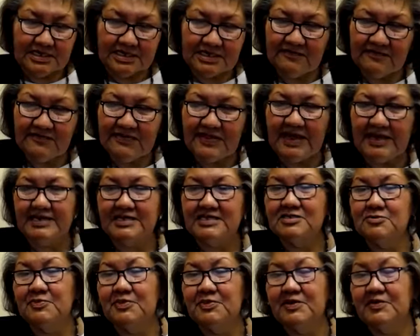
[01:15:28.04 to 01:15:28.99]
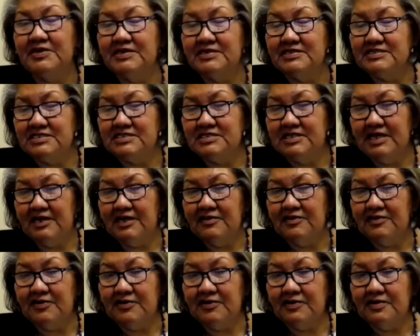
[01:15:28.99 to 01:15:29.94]
give that experience to
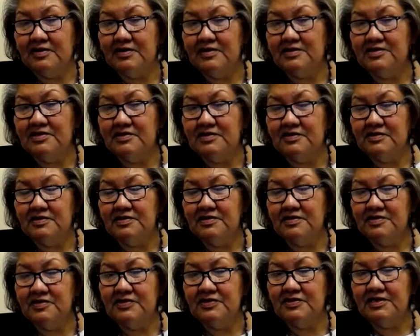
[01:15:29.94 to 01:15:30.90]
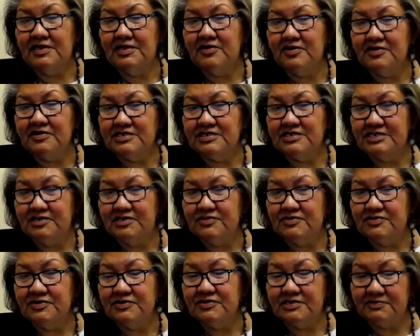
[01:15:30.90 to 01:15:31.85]
other to to the younger
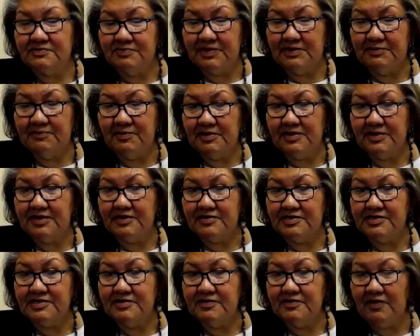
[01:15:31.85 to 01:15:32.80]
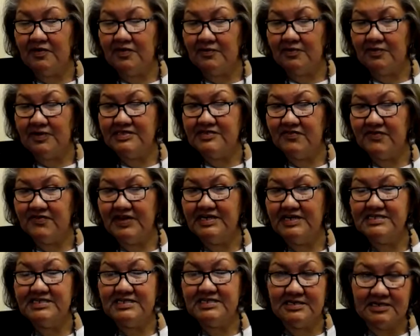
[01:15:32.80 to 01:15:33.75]
children people here too on the
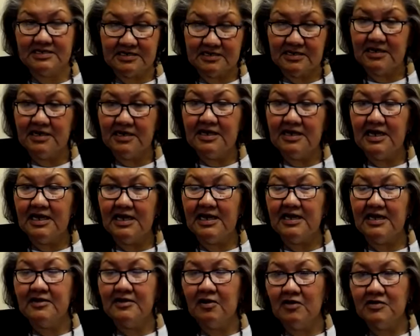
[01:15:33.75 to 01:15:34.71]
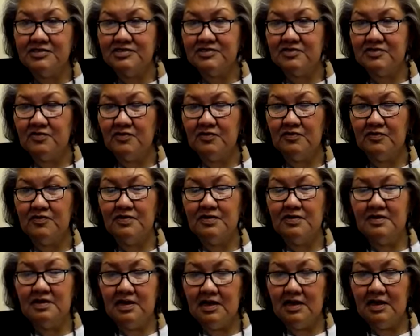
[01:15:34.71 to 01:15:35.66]
reservation, and also
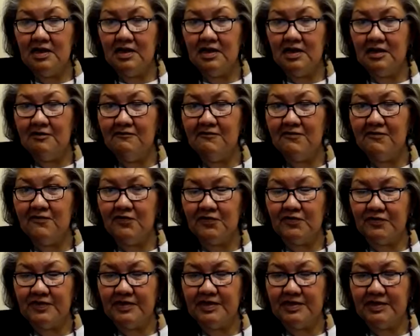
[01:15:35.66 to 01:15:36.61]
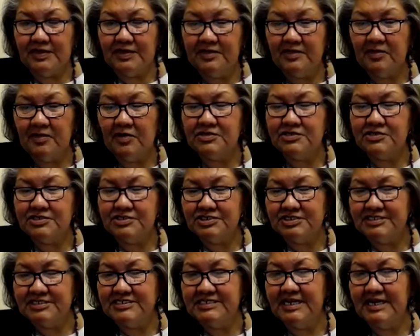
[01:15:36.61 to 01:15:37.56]
um, for the larger
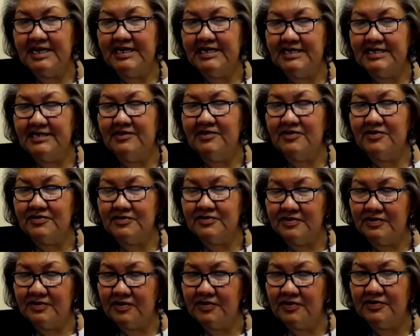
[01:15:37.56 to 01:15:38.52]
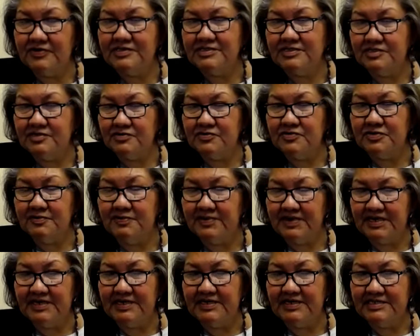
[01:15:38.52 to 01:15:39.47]
society their their children
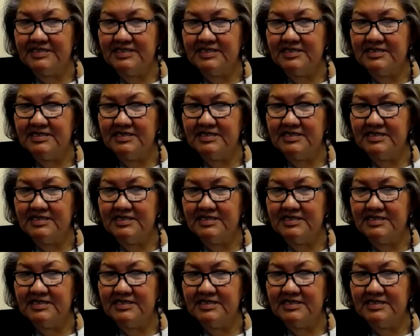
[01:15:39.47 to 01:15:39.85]
because